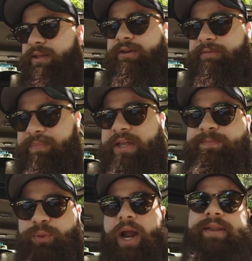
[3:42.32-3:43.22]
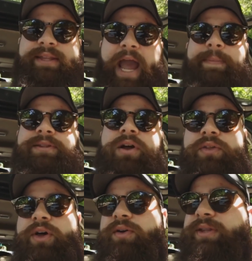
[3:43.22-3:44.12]
There's big price gaps in all
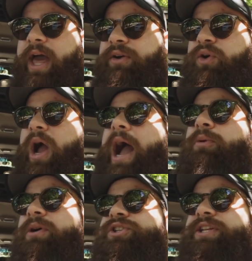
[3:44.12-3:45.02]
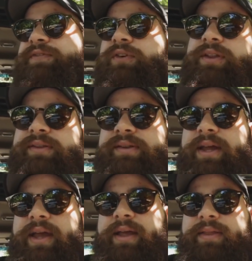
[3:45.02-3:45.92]
those. I don't know how much difference
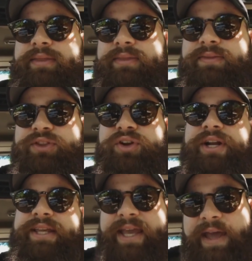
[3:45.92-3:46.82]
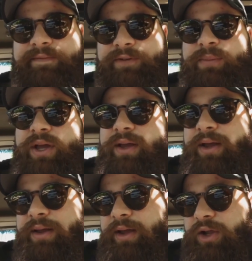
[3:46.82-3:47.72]
you're gonna get from a
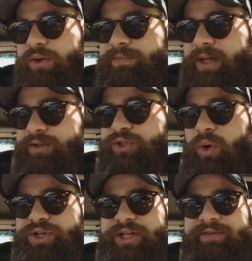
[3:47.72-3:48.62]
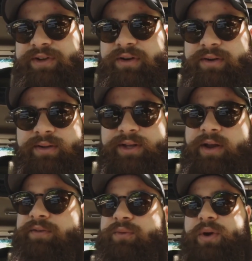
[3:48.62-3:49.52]
short shifter, you
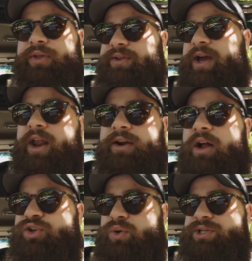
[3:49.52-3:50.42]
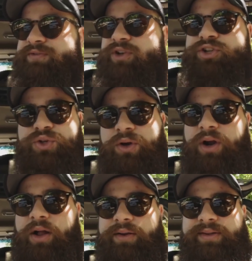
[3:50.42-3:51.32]
know, whether it's a $100 short shifter or
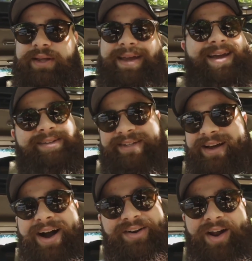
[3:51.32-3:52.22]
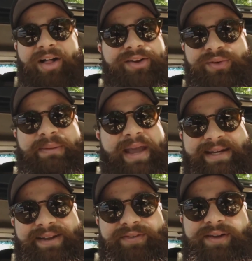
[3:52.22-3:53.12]
$200. Does that $100 really make a
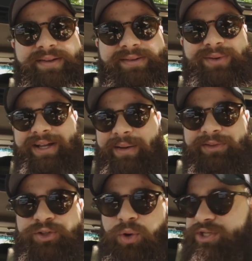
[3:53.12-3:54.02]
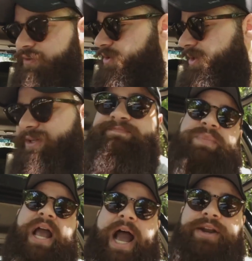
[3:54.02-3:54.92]
difference when it comes to short shifters?
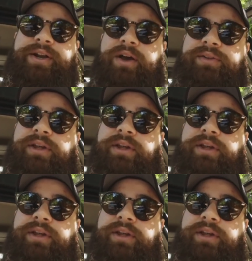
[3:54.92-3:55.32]
I don't know.